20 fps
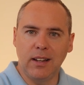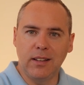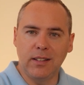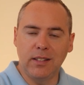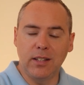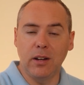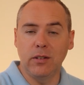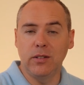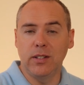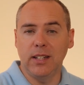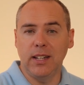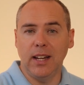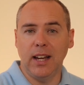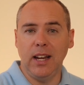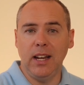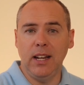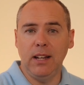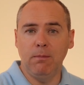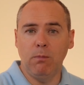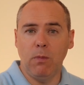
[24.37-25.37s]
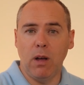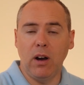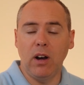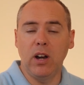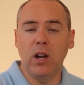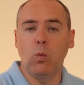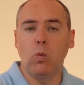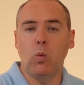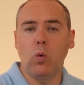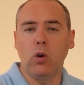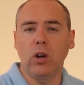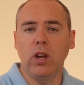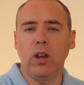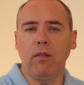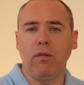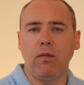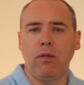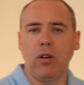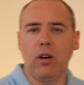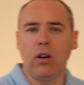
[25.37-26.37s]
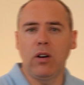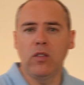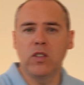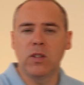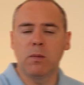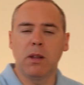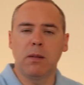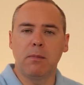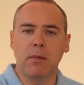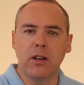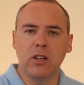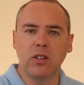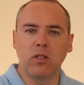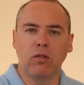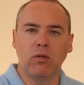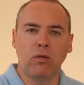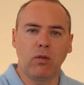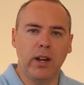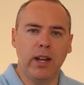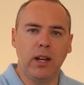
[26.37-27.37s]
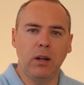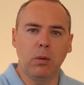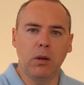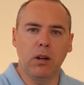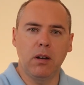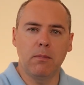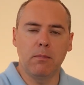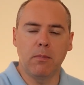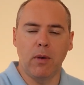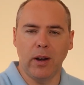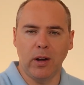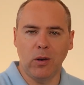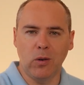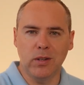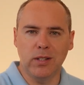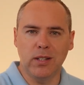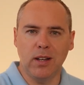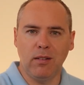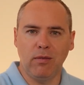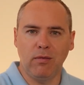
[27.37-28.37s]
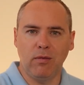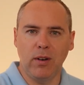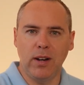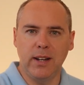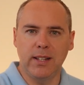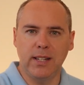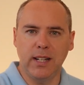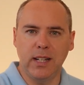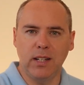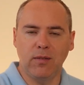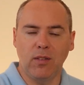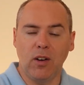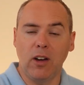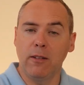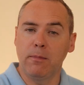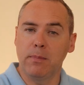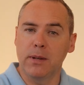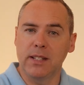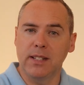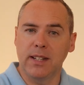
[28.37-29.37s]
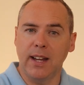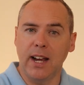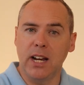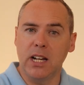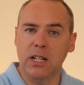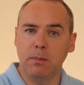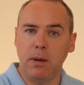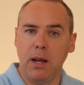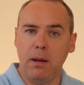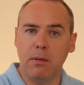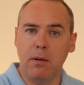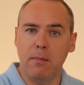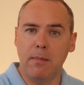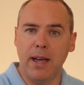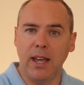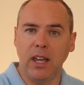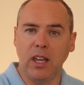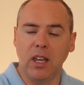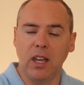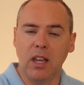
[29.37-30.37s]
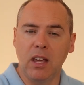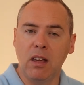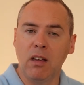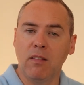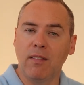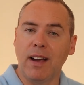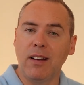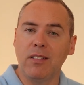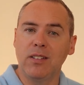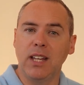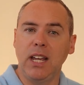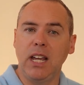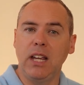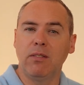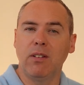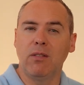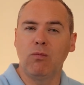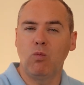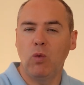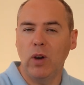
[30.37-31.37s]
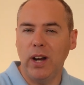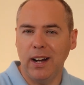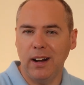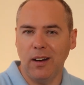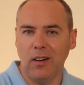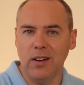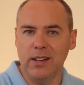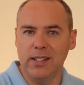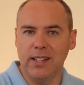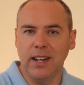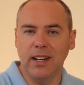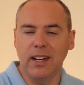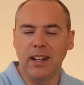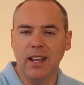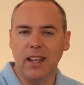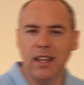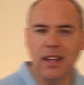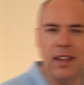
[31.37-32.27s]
So today, I'm going to walk you through some of the most frequent Microsoft 365 mistakes people make without even realizing,